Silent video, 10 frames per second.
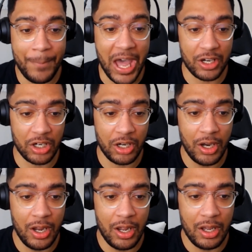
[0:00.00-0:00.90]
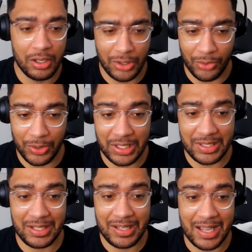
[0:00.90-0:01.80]
better going
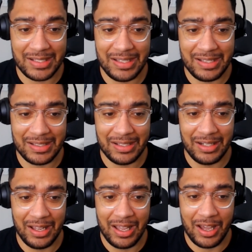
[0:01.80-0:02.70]
into next season.